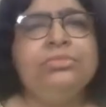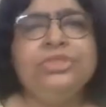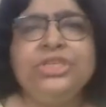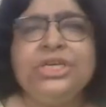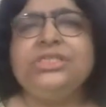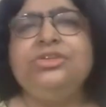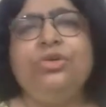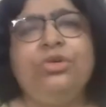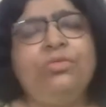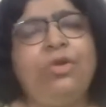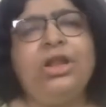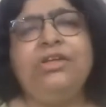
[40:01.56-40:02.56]
just
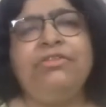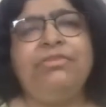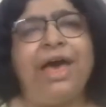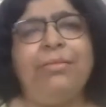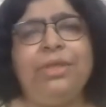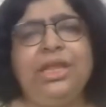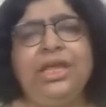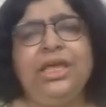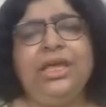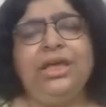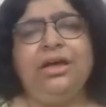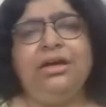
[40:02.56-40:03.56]
don't want the
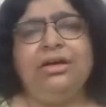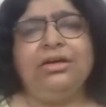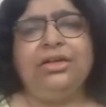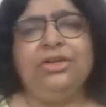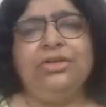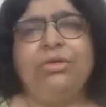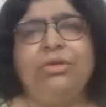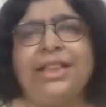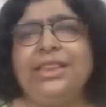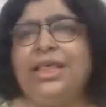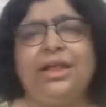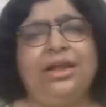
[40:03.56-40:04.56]
family,
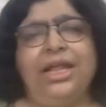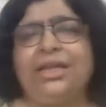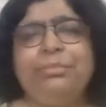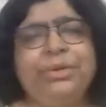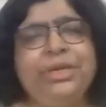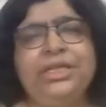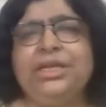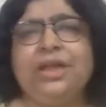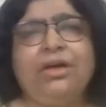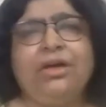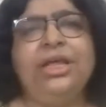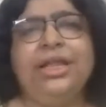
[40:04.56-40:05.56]
at their like breathing
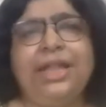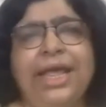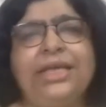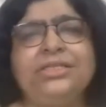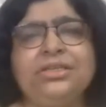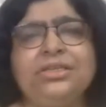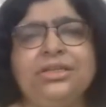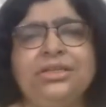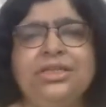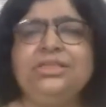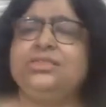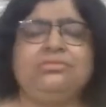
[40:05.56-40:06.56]
down their necks.
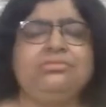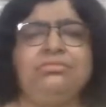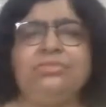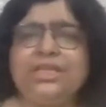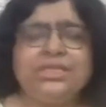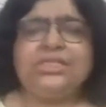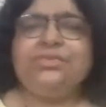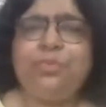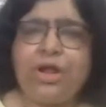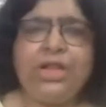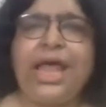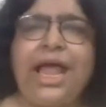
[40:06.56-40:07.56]
They just
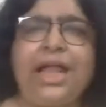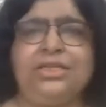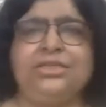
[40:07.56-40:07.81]
want that.